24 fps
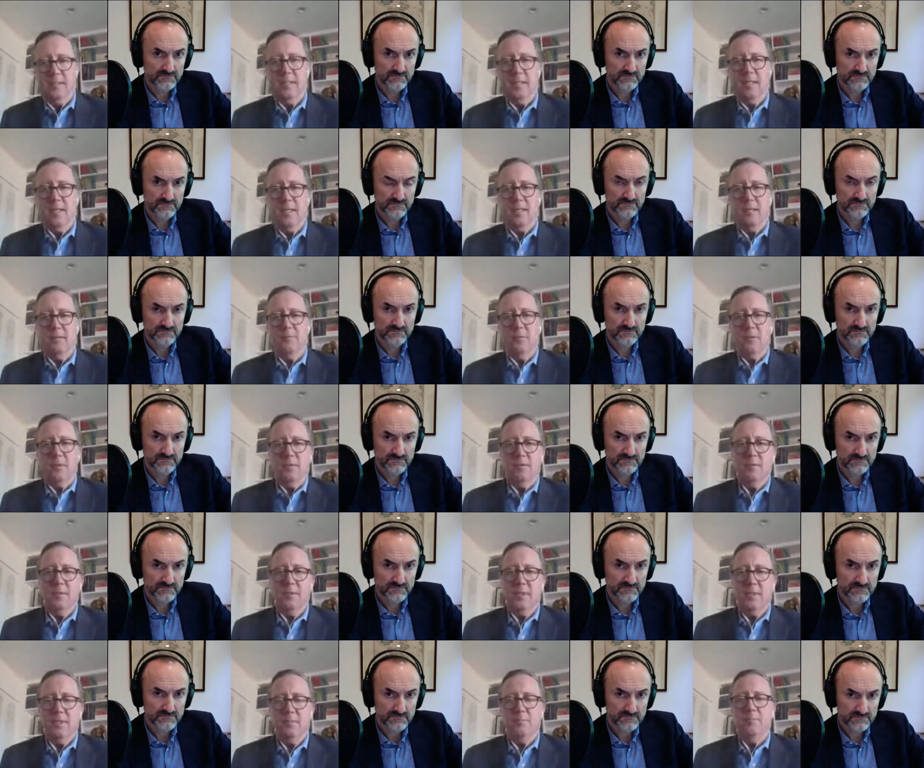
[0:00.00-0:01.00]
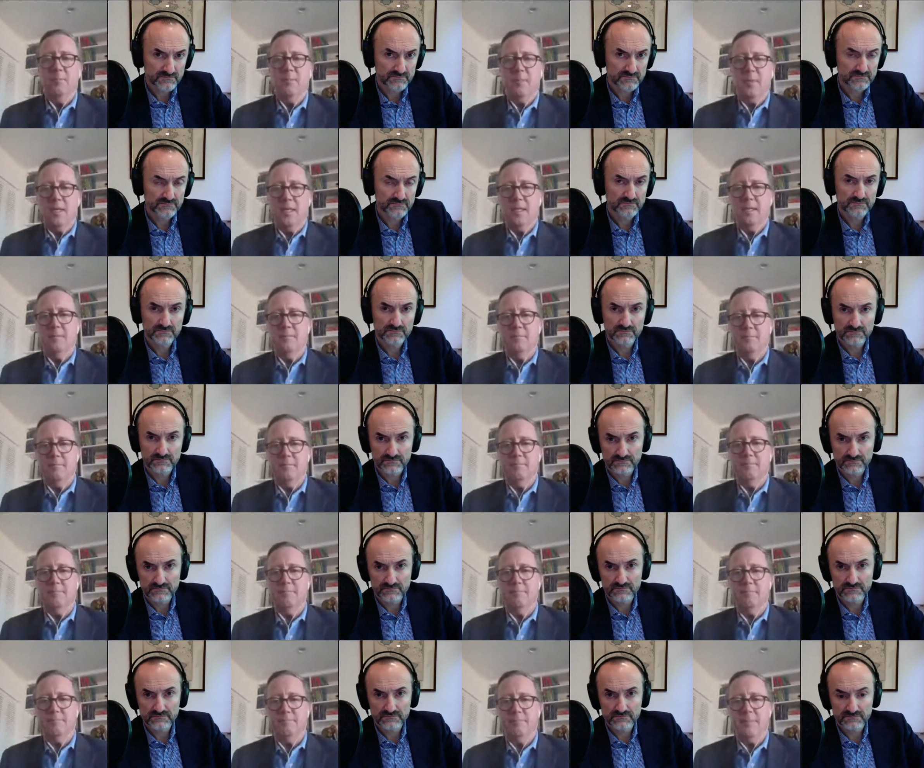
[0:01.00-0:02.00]
Speaker 1: uh, will only um,
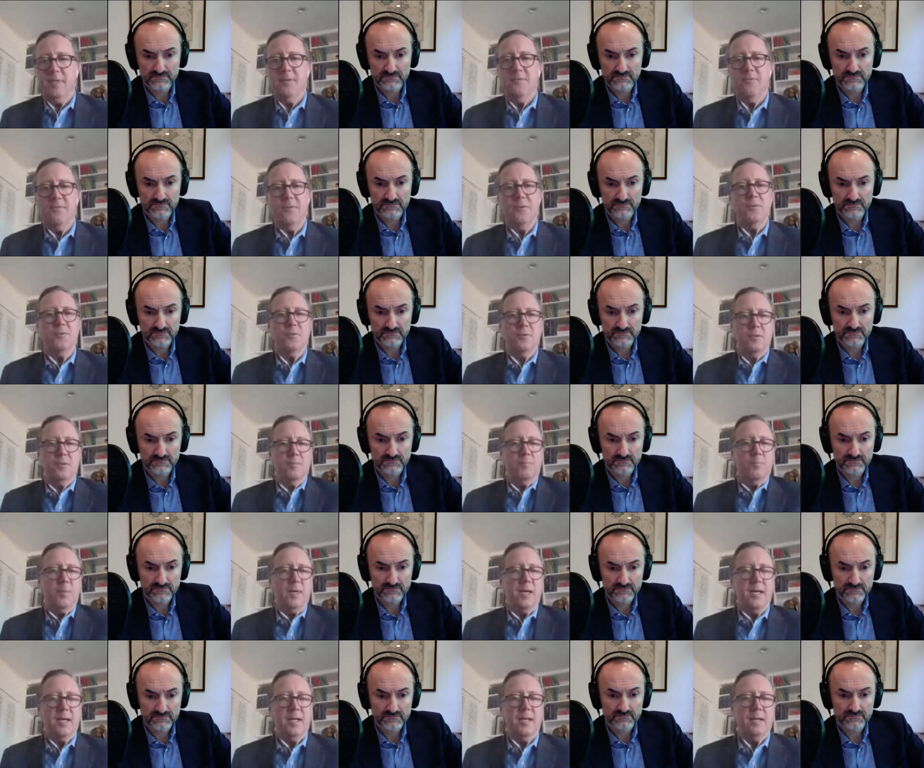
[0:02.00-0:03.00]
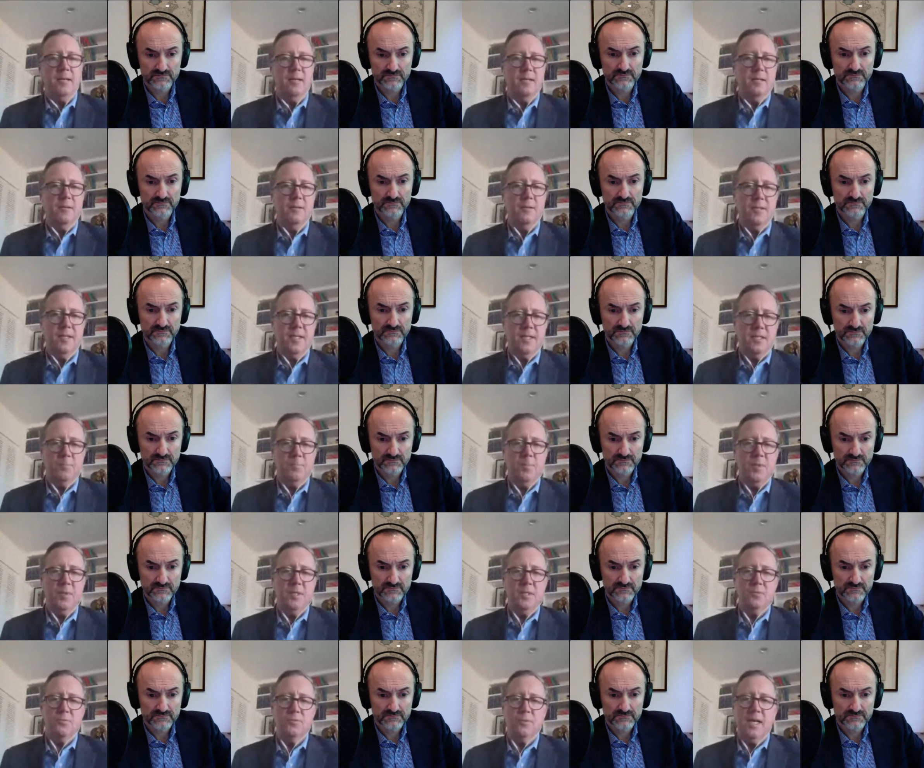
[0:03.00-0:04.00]
be furthered by the
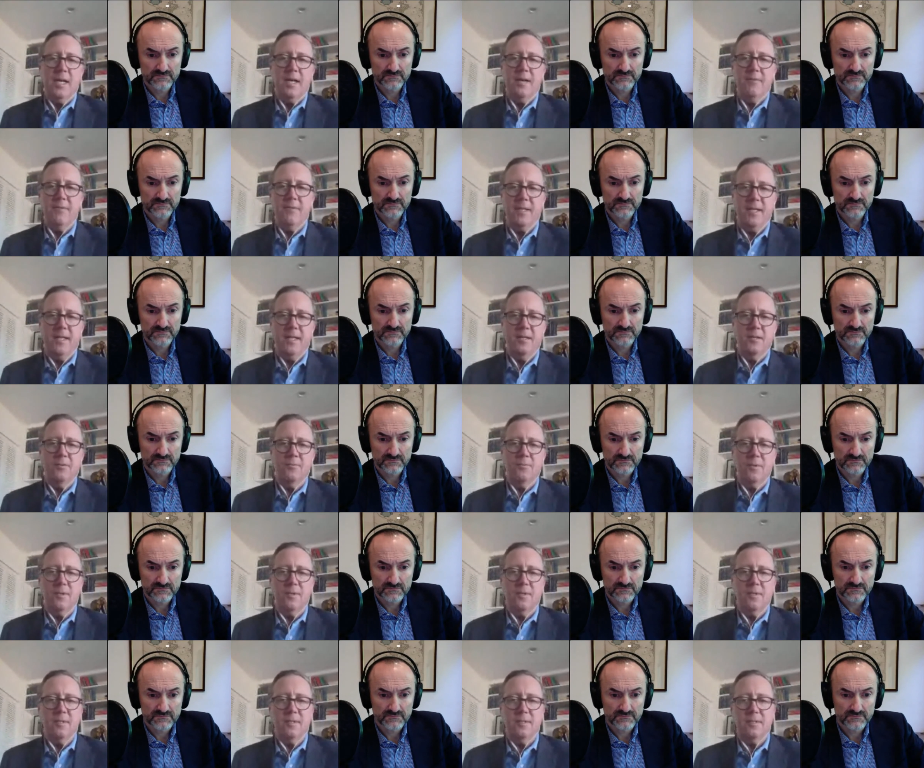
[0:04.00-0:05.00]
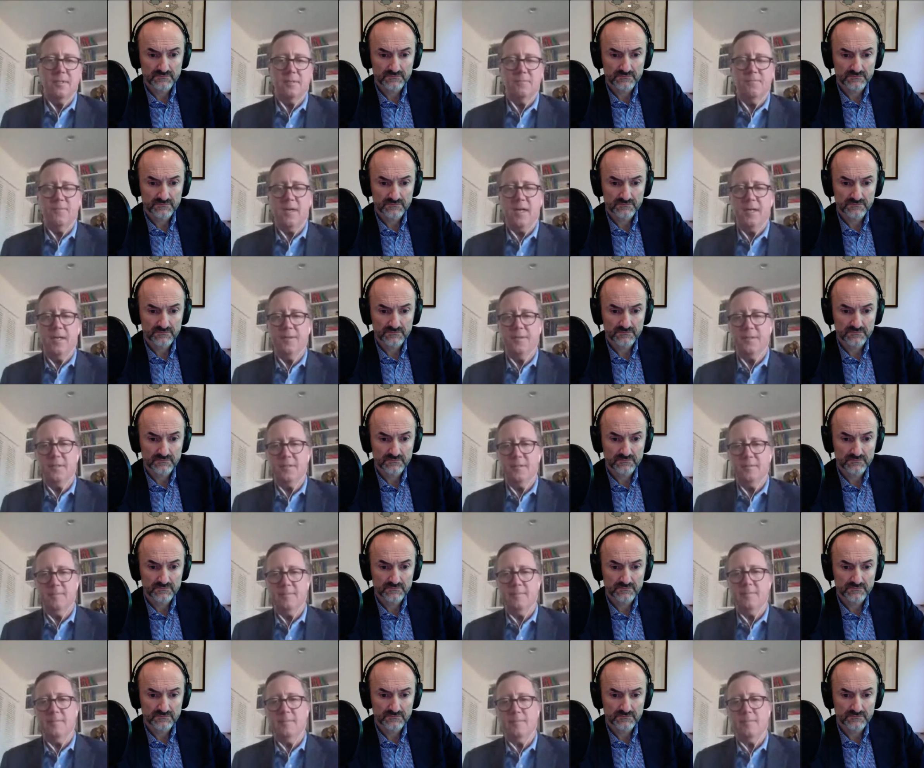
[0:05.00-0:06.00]
experience we're having here with this virus.